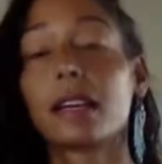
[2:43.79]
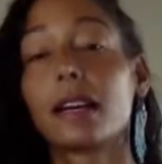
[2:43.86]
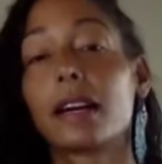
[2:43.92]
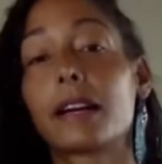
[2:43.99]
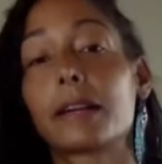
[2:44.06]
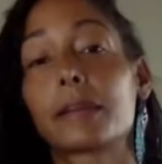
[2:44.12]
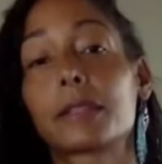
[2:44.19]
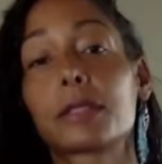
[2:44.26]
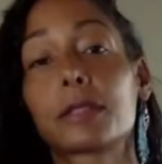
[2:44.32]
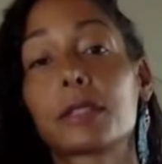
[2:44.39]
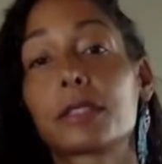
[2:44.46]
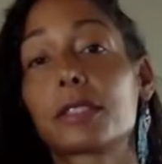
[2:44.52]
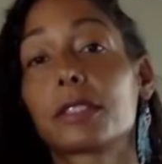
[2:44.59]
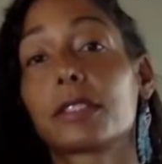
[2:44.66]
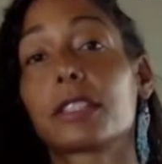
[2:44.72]
Um, so
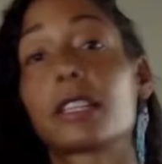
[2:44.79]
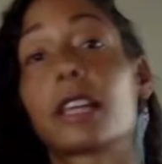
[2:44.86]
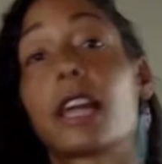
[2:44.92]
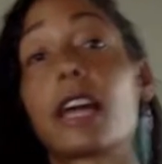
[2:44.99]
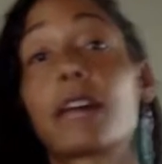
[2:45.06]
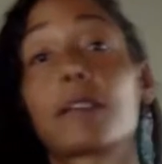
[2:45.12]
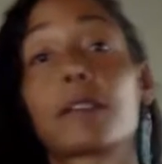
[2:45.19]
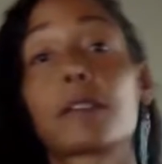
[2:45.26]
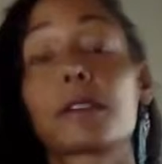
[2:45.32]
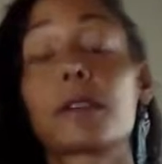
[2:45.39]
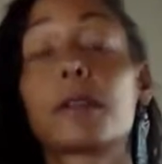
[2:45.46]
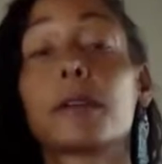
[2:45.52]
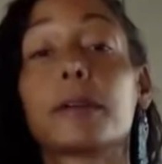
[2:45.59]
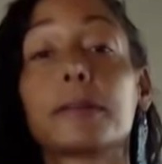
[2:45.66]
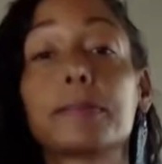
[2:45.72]
it's good to have in your
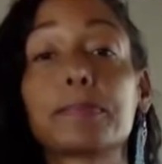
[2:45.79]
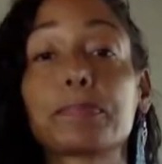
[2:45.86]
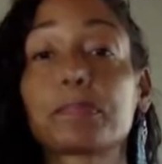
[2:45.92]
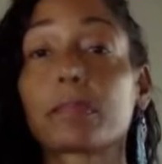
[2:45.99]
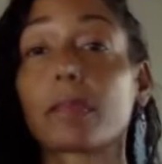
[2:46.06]
home